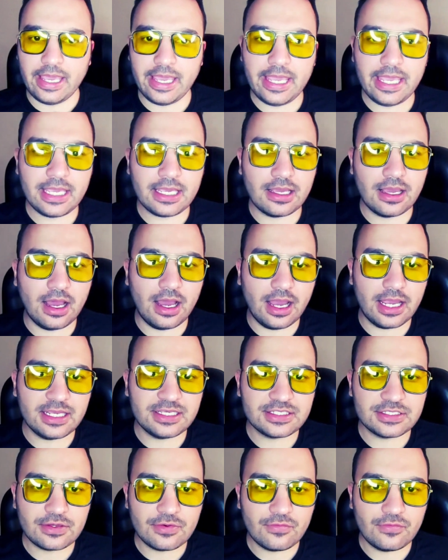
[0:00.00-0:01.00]
Hey
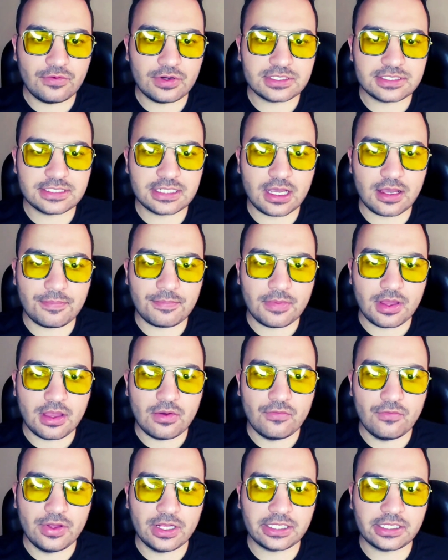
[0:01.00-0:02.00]
guys, what's up?
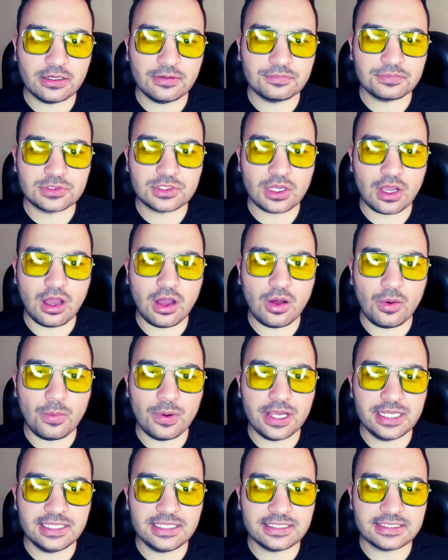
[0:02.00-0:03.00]
Welcome to the Top
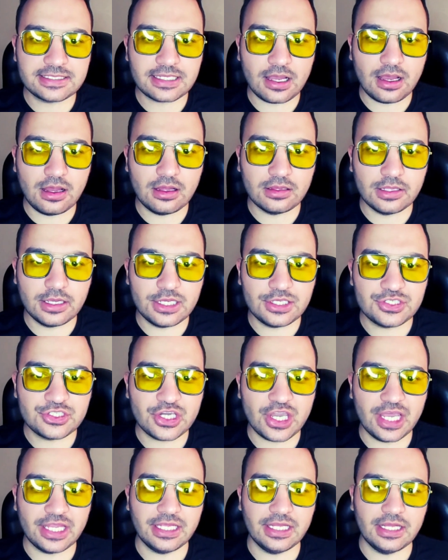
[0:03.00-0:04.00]
Earnings Online
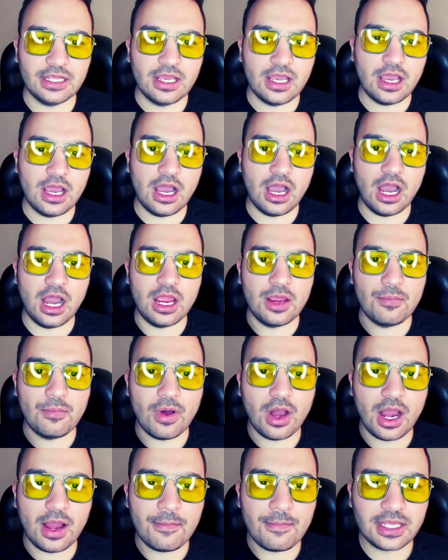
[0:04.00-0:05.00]
channel. I'm
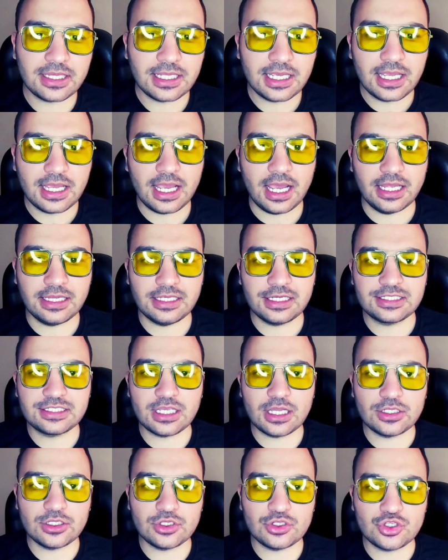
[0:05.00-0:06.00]
Mohammed and
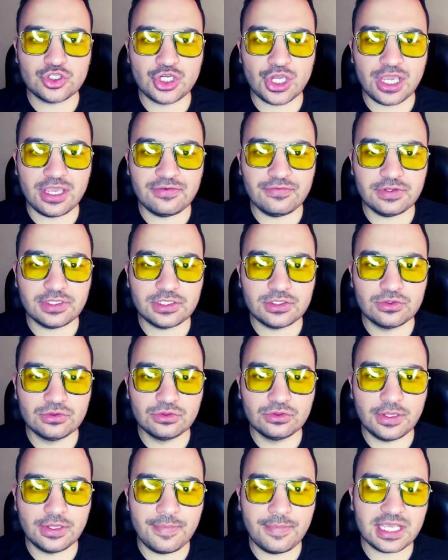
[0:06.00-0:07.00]
excited to share with you
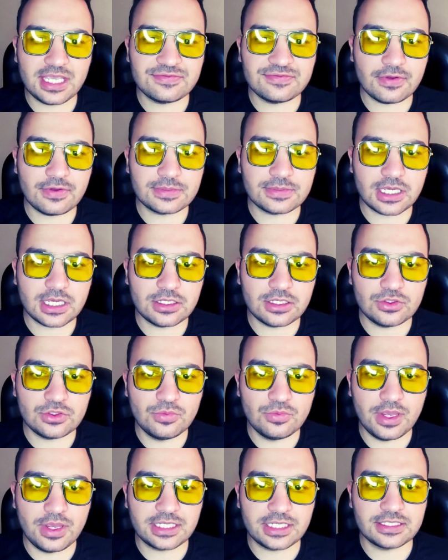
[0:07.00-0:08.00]
the best
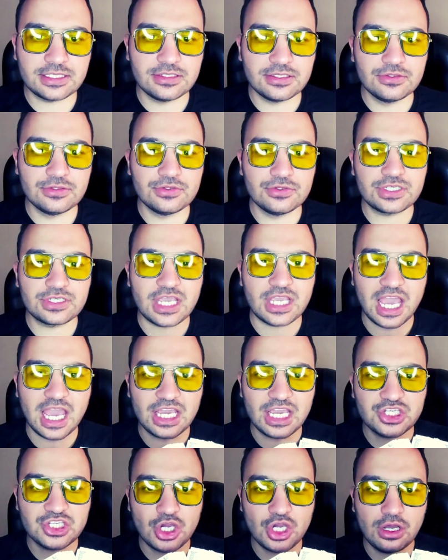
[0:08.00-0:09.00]
websites to make some
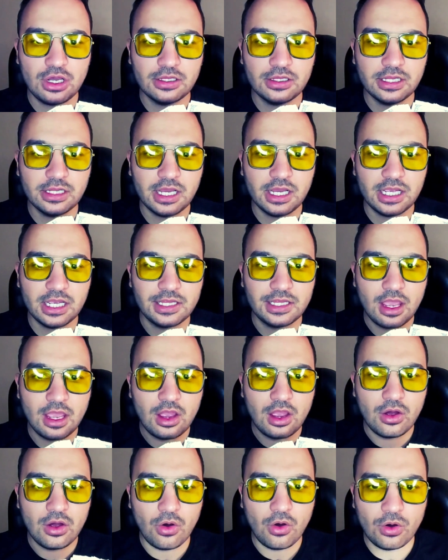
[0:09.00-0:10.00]
serious cash online.
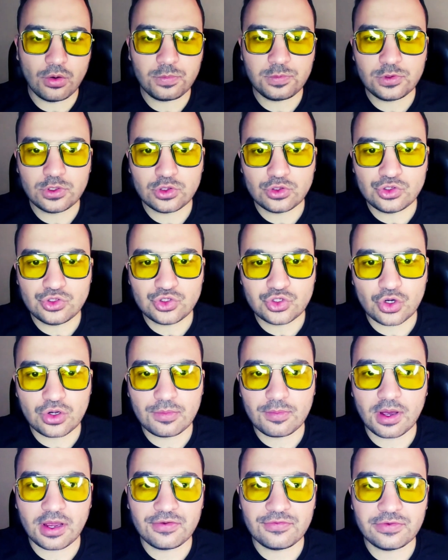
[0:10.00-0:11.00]
Hope you
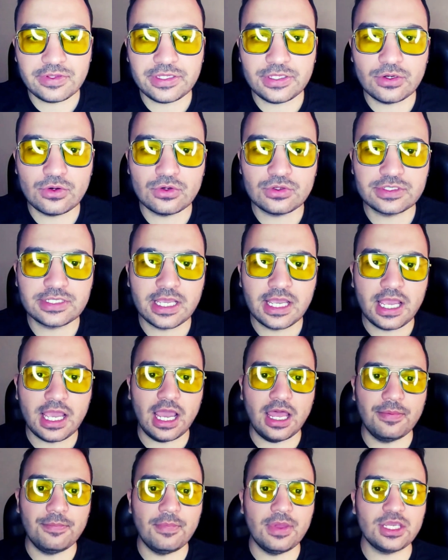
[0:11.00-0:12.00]
enjoy my videos
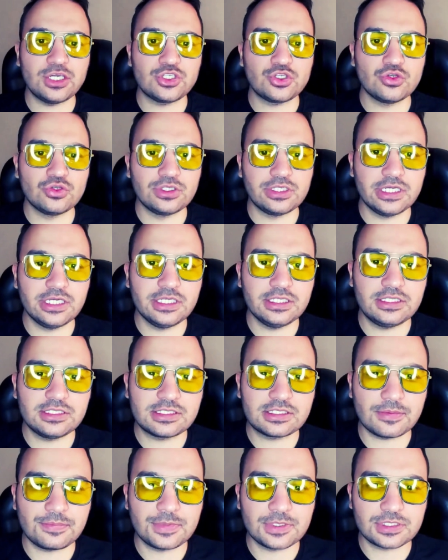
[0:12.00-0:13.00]
and make sure to hit the
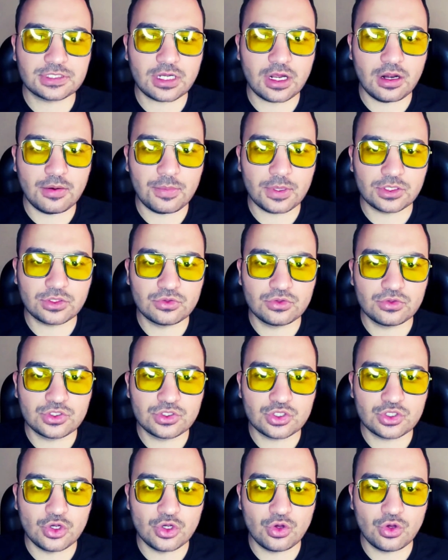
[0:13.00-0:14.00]
subscribe button
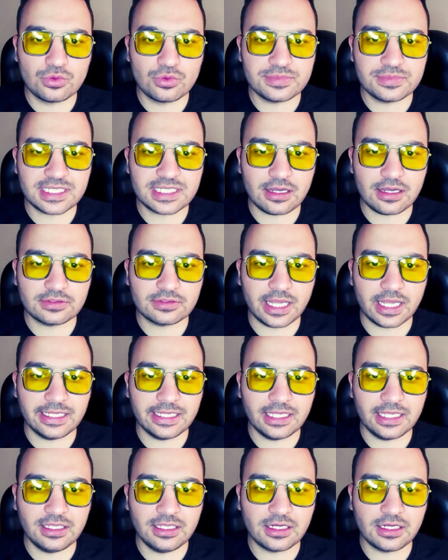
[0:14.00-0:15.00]
so you don't miss out on
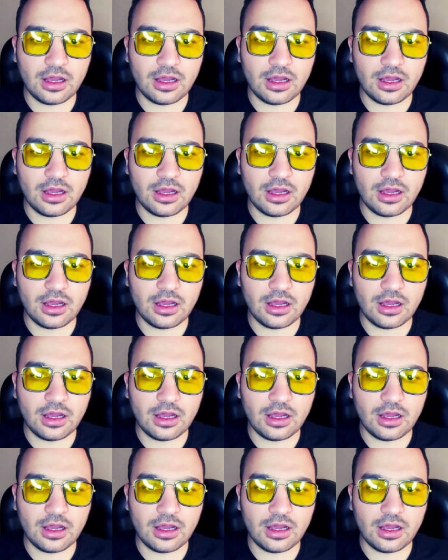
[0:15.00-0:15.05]
any